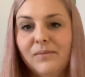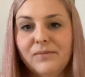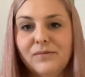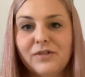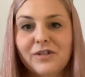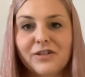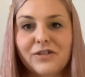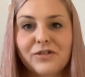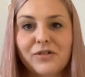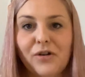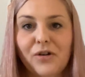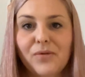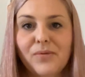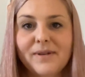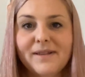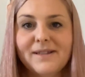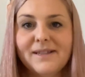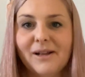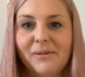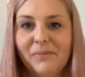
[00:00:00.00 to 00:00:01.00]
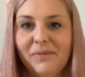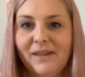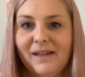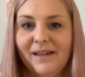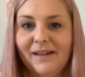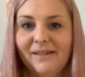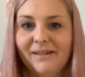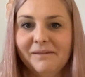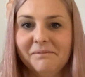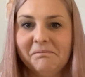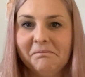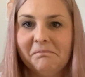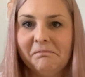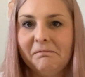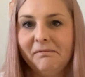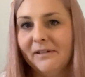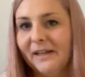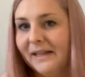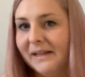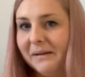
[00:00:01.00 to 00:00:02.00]
just go with something
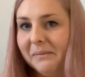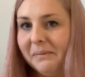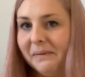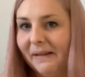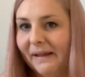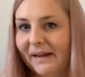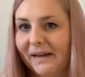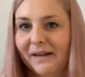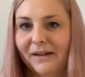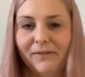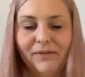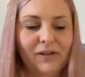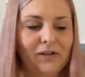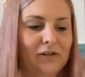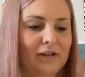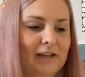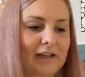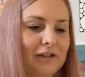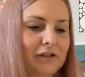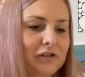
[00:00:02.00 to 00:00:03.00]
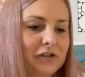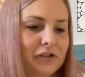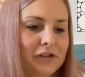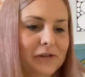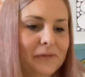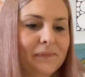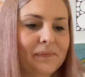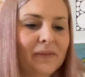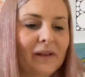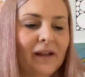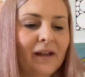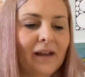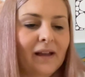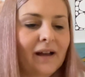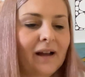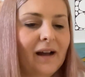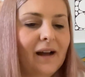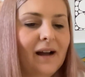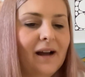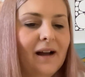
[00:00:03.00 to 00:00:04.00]
fairly plain if you need to.
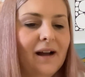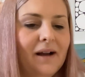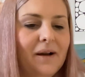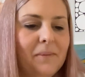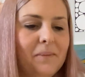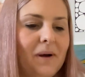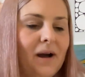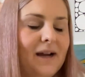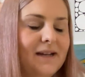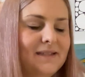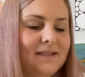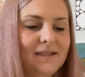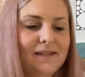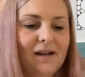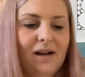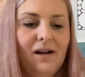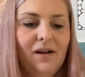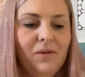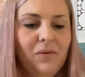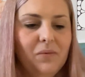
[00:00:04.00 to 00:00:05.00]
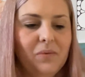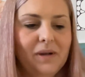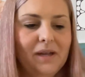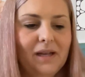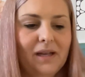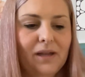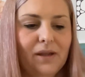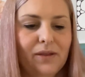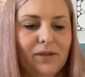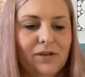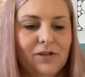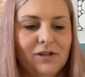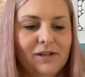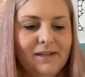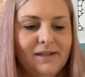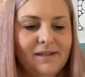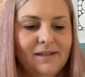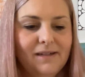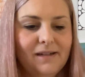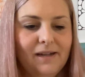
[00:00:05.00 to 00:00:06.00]
I start with
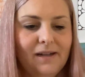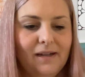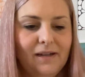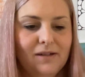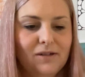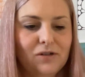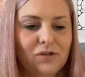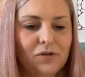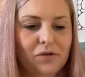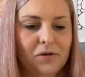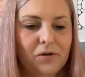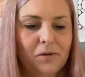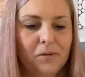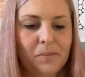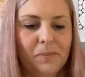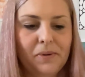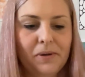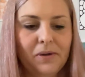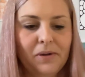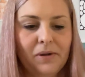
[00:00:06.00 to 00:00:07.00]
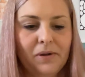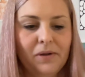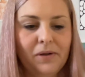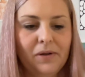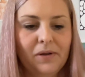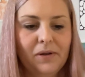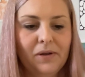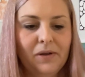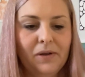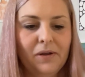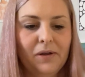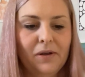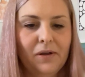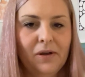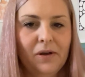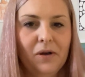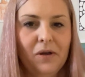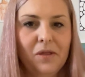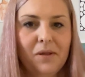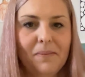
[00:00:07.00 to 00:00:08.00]
just a daub
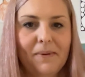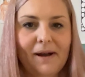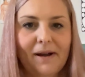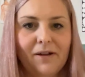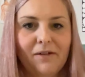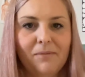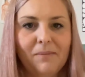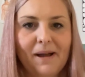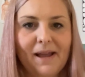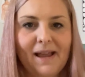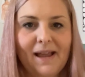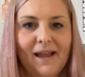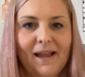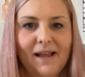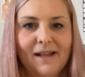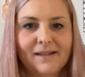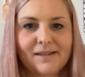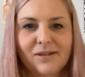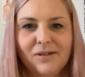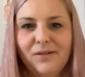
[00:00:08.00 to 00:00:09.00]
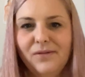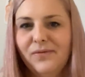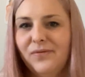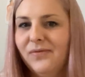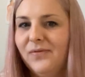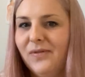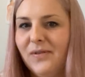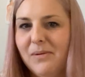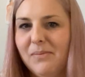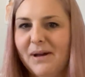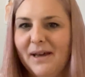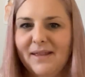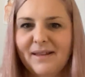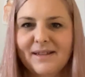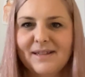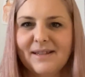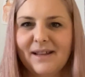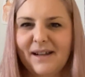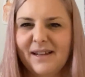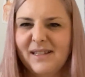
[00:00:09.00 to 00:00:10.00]
on the back of my hand, sort of about the
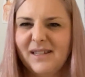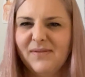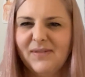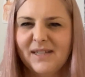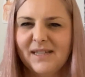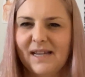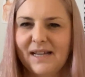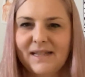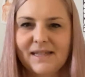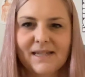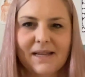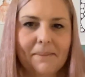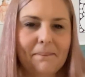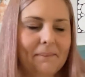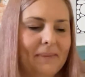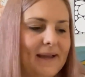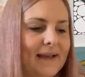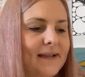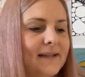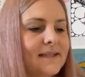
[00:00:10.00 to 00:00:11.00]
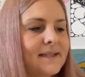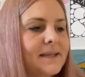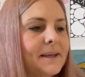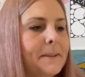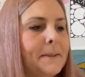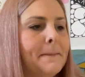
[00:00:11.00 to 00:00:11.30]
size of a 10-cent piece.